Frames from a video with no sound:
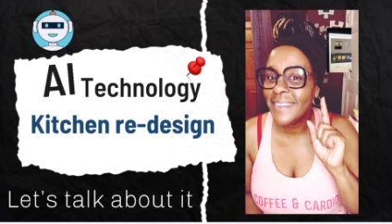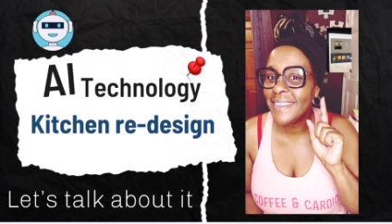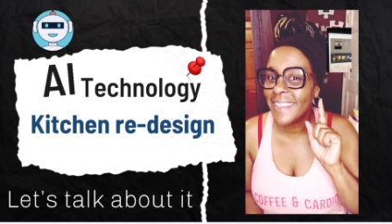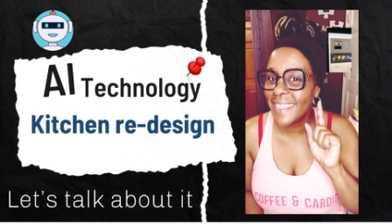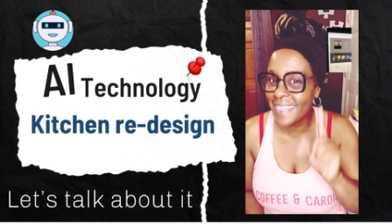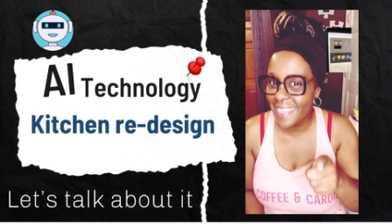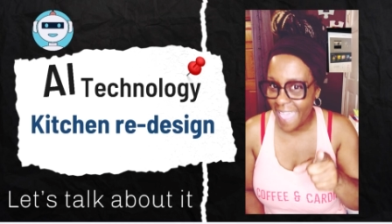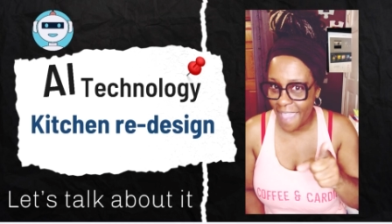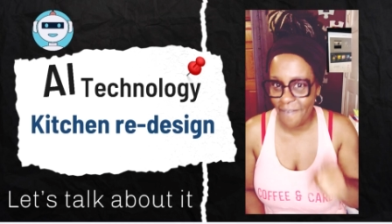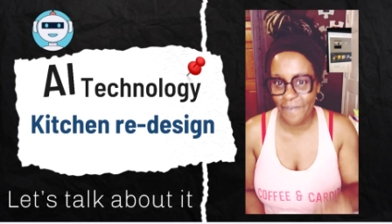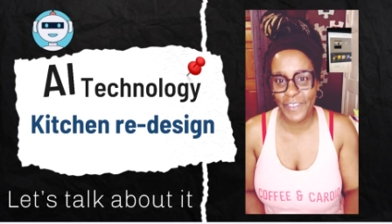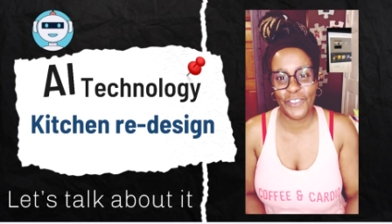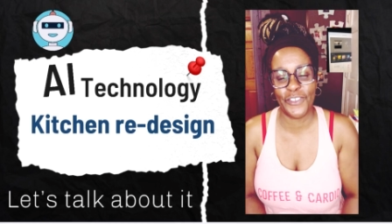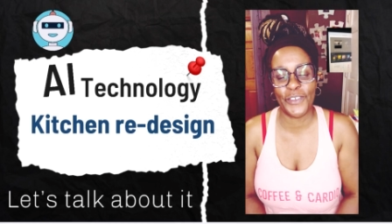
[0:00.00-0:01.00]
to that
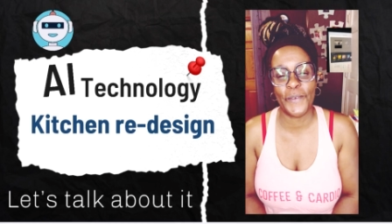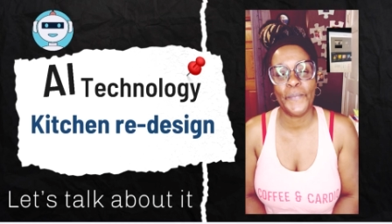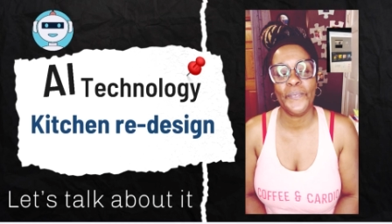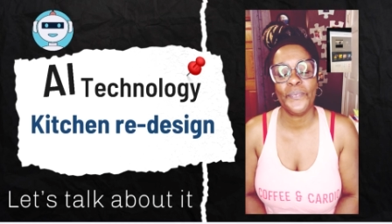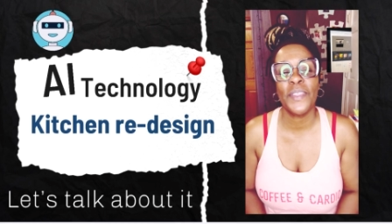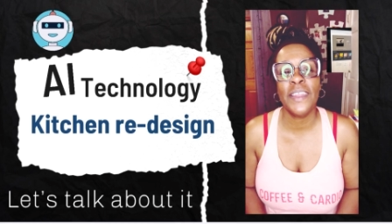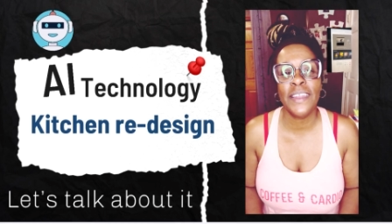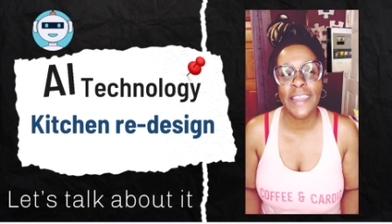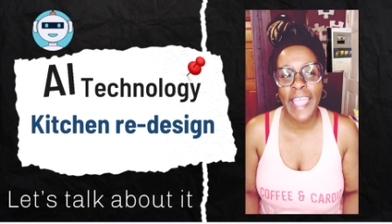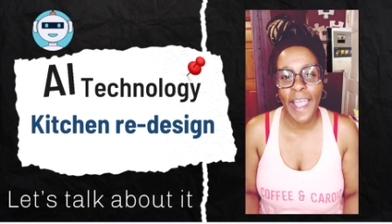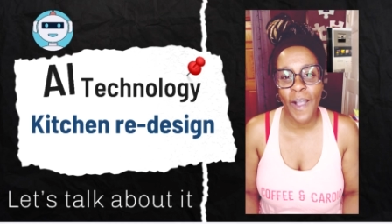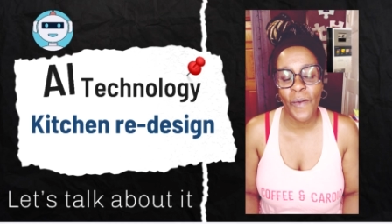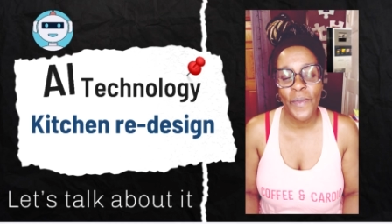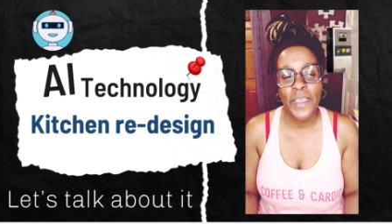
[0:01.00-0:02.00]
feature.
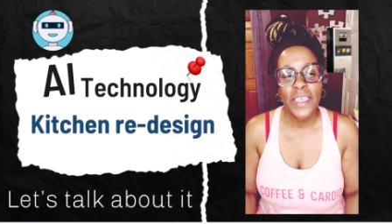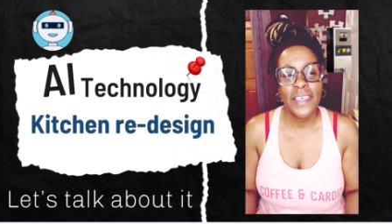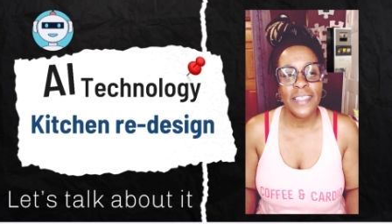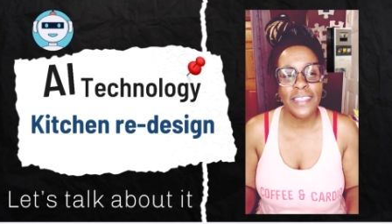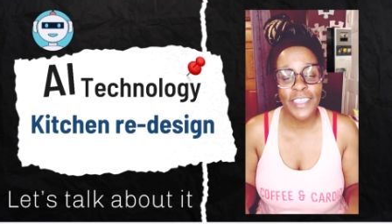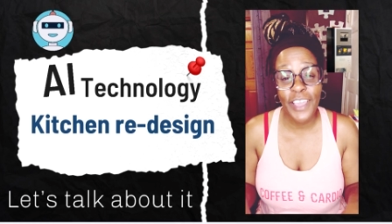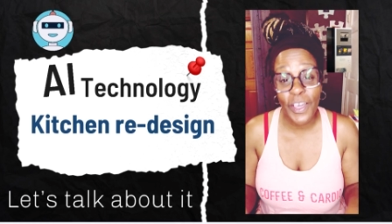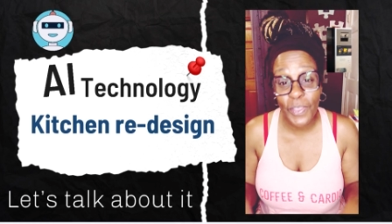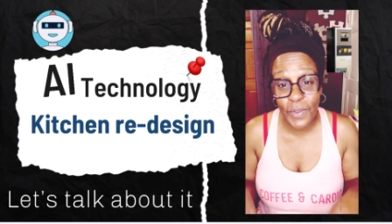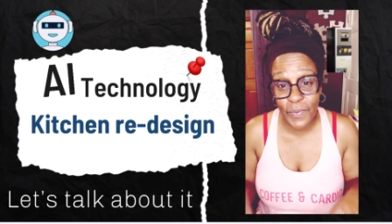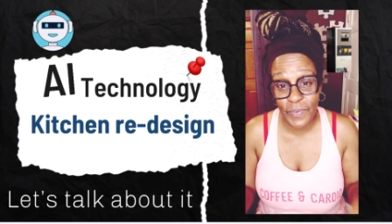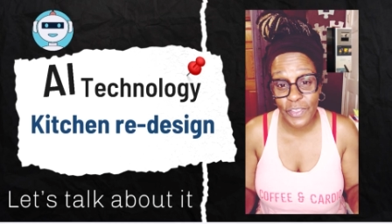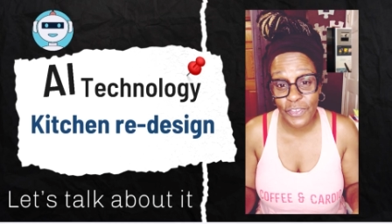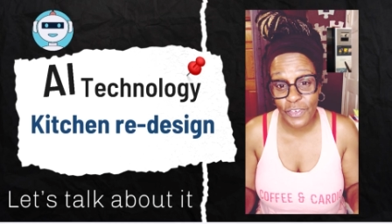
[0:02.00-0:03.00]
Now, the other
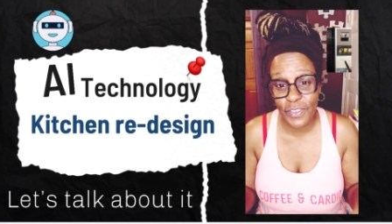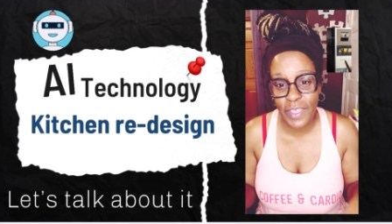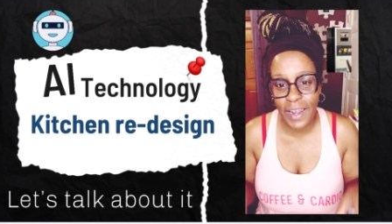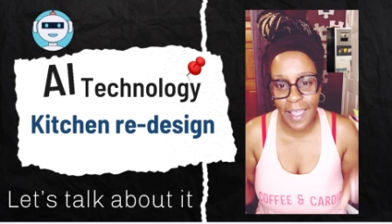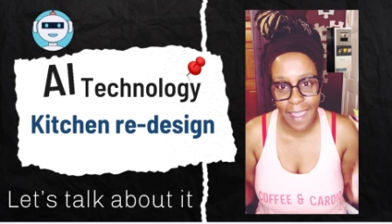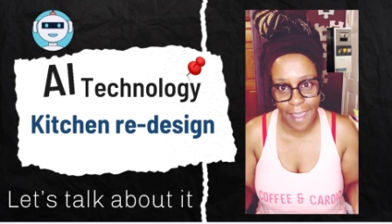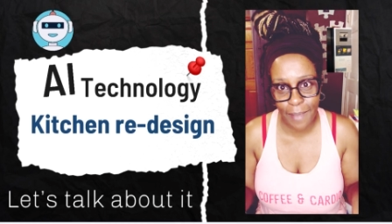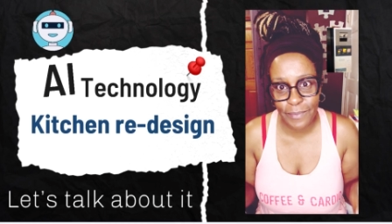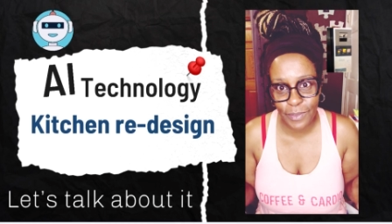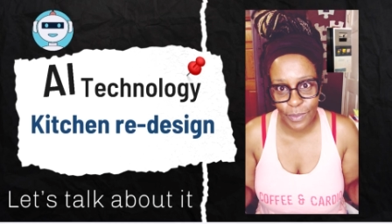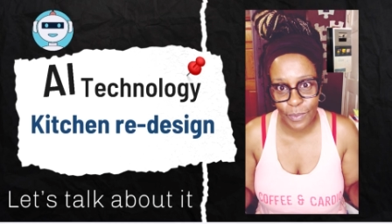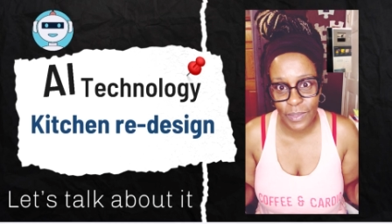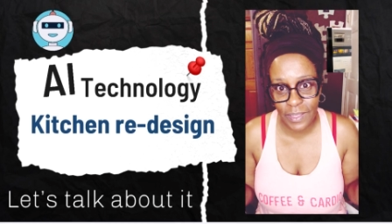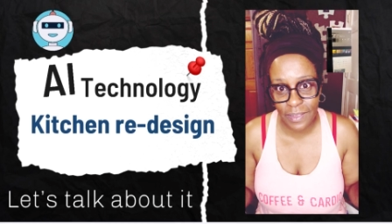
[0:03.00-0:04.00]
feature that I
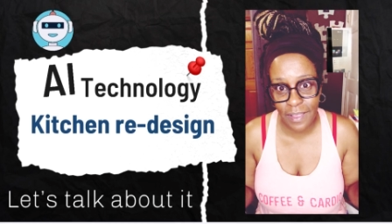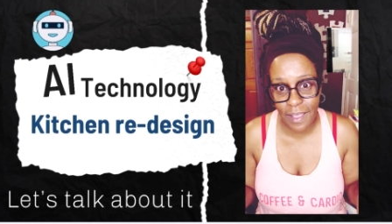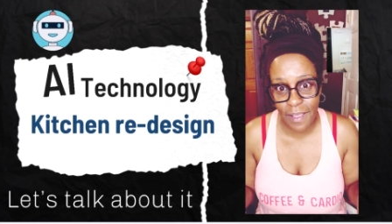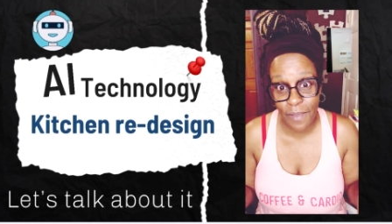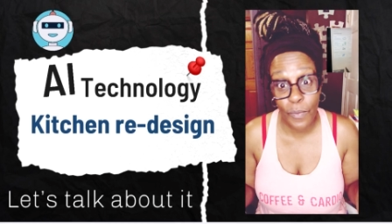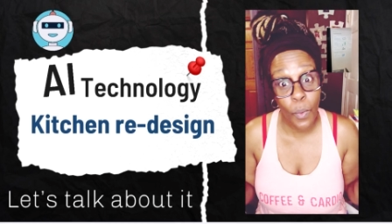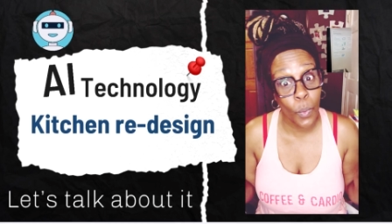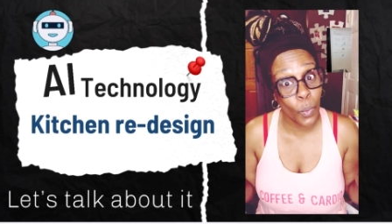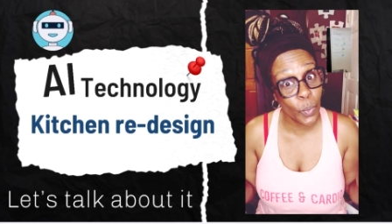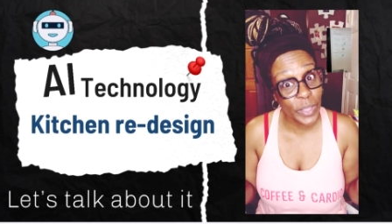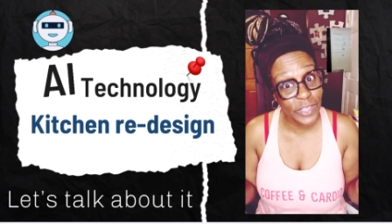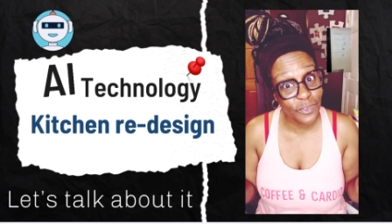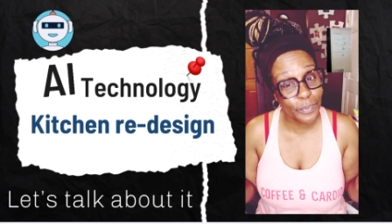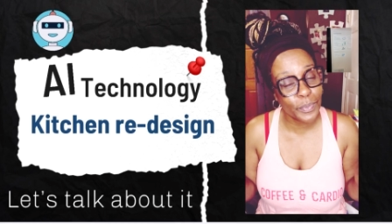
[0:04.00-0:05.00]
absolutely love,
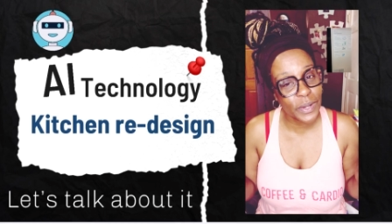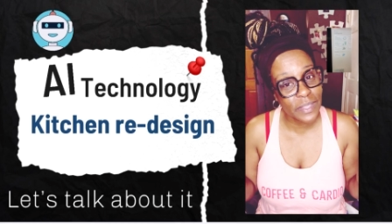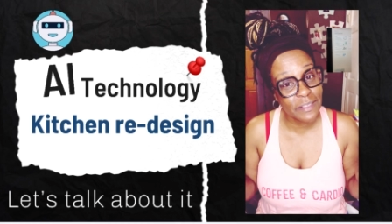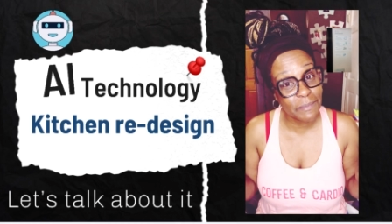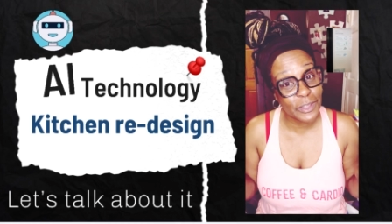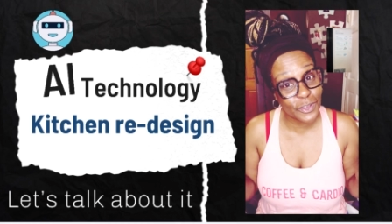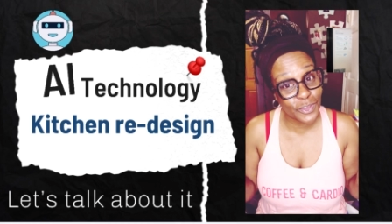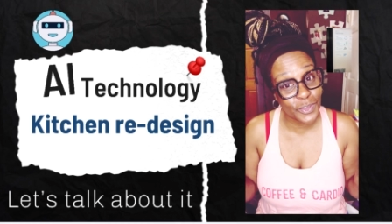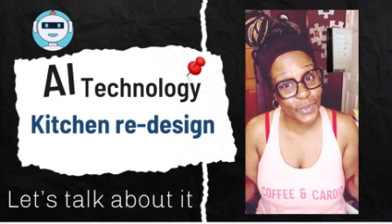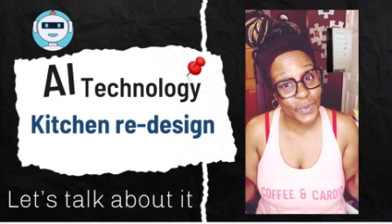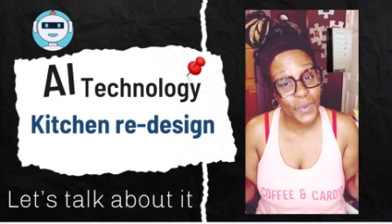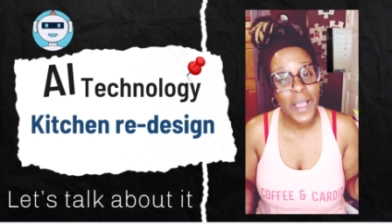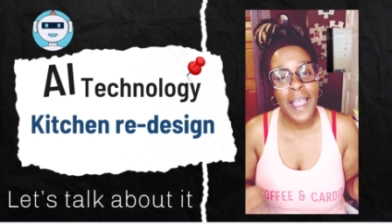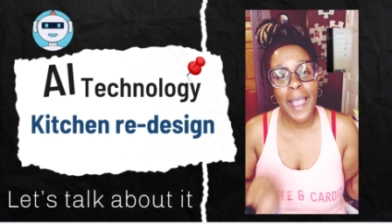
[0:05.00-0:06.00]
which brings me
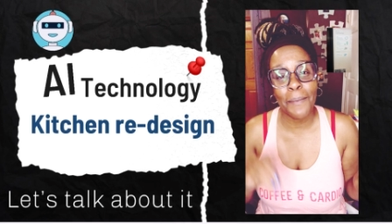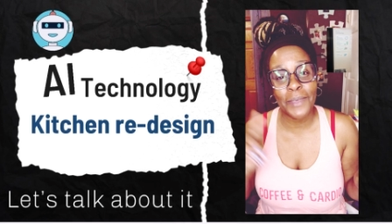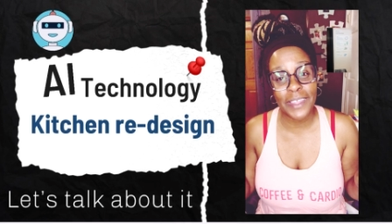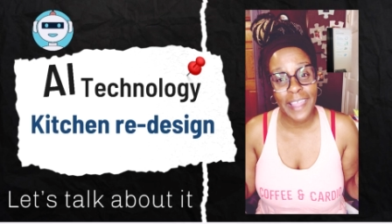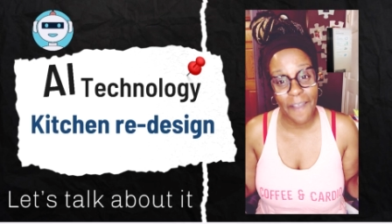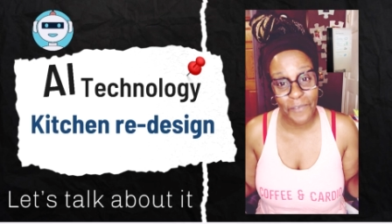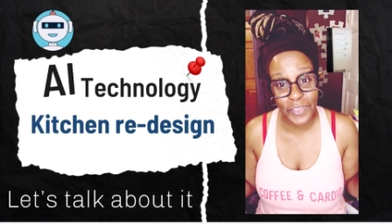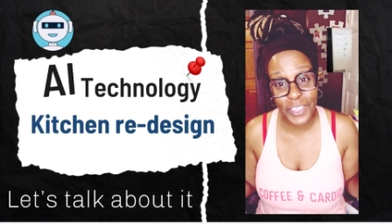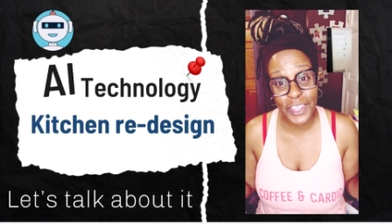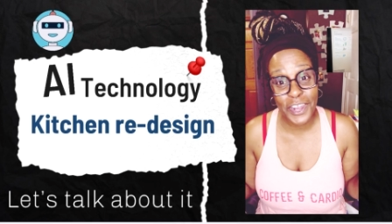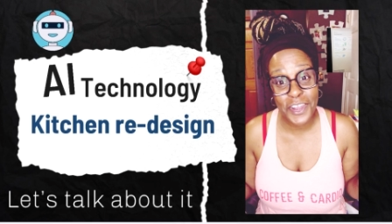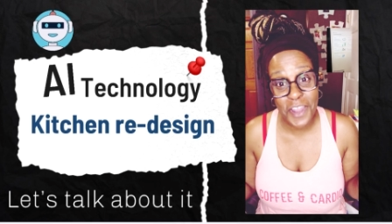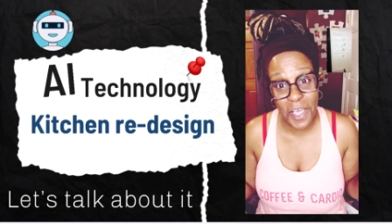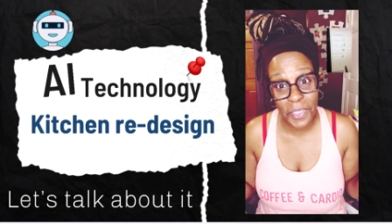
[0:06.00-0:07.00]
to, I'm going to have to get
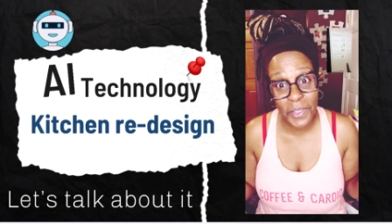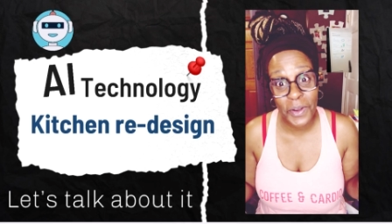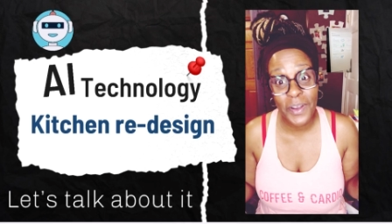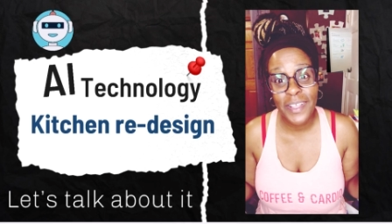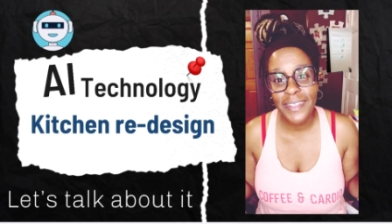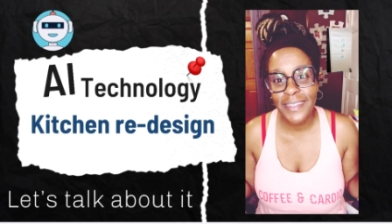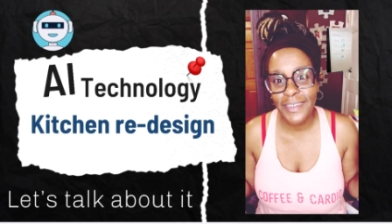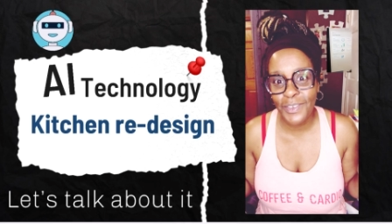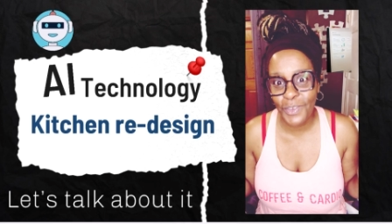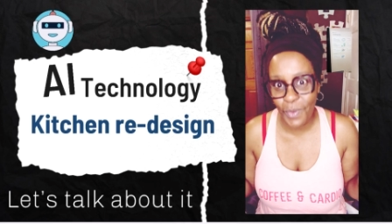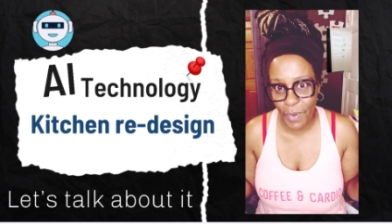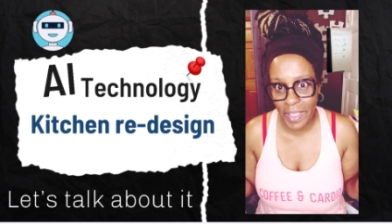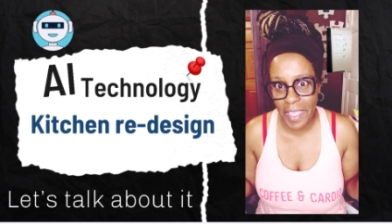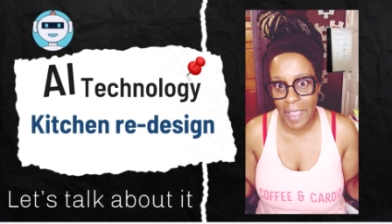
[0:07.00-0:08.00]
another
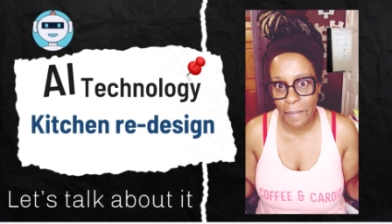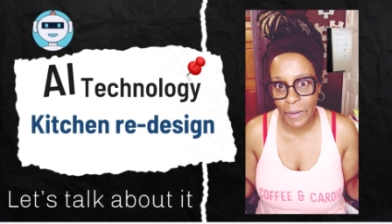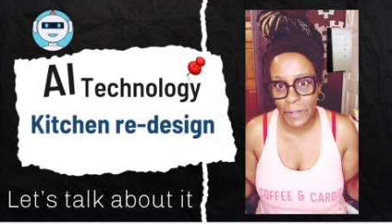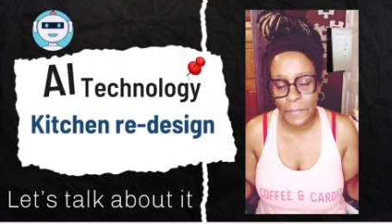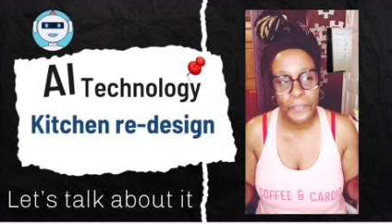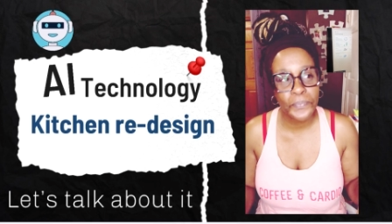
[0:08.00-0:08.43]
door camera,